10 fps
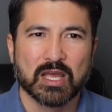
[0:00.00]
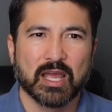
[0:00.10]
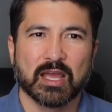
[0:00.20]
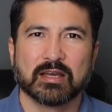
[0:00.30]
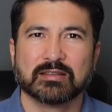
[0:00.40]

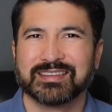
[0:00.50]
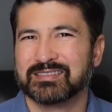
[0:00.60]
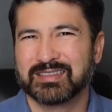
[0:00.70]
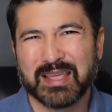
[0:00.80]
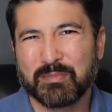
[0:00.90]
and
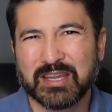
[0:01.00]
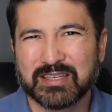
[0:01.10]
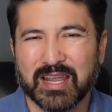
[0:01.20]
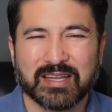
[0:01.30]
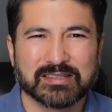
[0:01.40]
that they
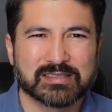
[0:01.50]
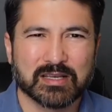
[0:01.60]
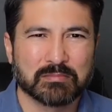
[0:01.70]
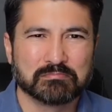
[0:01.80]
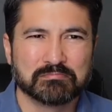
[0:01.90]
maintain
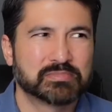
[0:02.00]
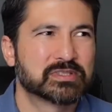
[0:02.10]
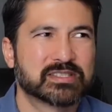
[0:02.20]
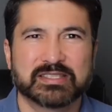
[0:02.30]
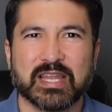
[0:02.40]
some
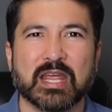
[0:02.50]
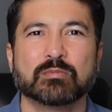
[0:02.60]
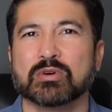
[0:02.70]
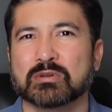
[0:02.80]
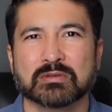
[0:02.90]

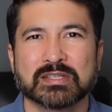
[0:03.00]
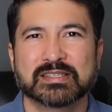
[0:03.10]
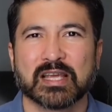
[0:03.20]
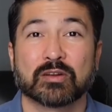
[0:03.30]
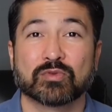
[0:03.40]
stable
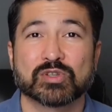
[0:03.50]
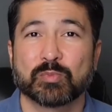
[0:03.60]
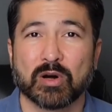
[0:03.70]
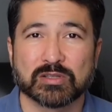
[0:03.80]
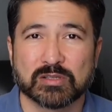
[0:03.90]
set of
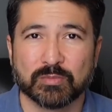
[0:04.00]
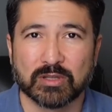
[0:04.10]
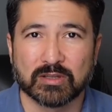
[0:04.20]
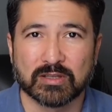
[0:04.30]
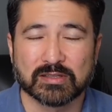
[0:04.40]

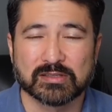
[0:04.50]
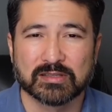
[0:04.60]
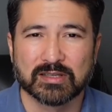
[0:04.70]
responsibilities.